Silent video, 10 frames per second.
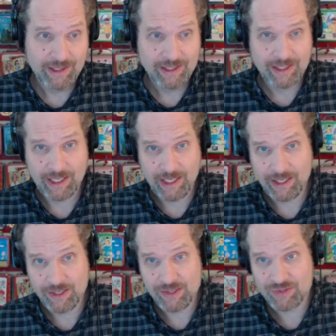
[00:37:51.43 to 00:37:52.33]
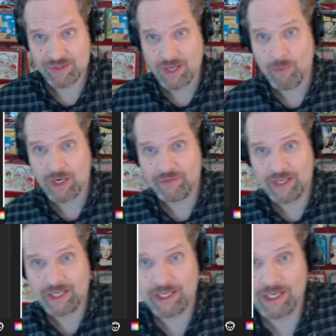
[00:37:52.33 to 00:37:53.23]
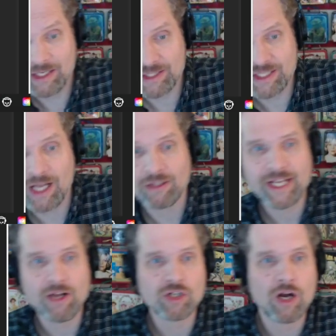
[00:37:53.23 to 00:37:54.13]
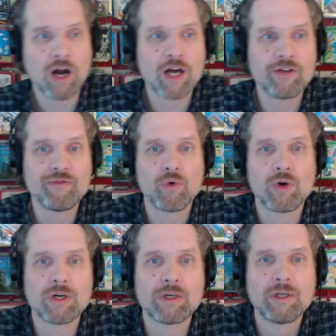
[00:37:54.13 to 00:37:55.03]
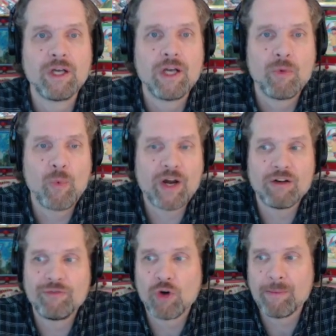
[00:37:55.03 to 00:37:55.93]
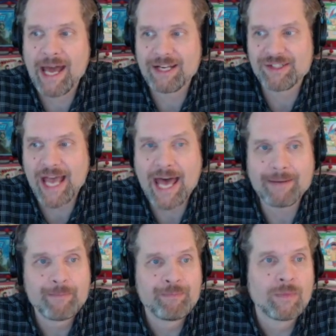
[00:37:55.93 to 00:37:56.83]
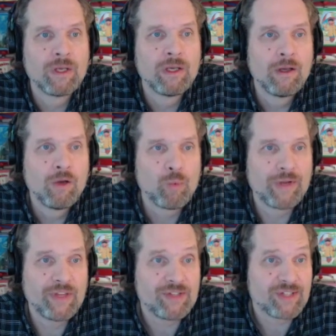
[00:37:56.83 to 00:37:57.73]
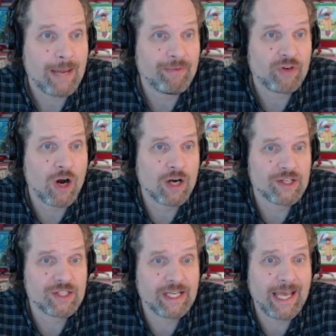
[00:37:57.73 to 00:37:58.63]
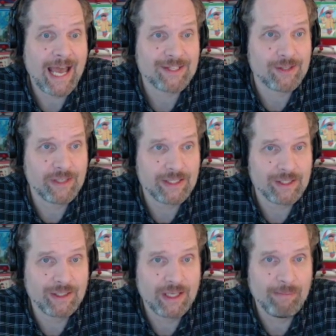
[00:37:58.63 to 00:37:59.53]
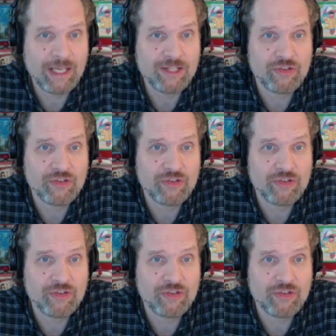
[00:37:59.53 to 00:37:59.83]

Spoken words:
is somewhat of a telltale card for where a format is at. When this type of card is excellent, it means you've